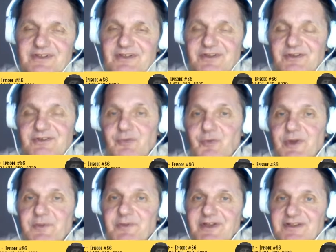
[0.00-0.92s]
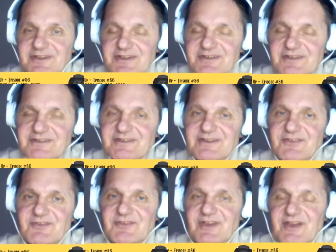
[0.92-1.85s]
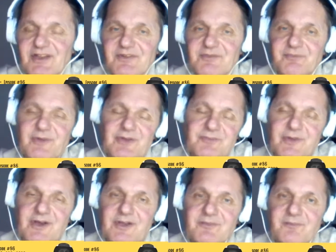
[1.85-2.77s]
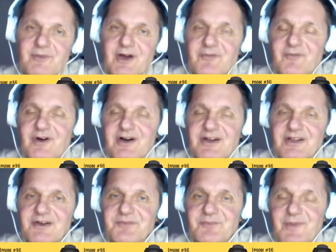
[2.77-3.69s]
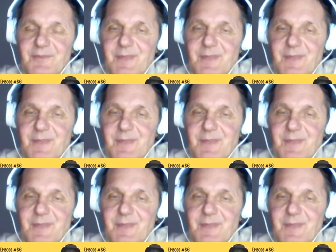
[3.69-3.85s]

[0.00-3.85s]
the women did this, but my father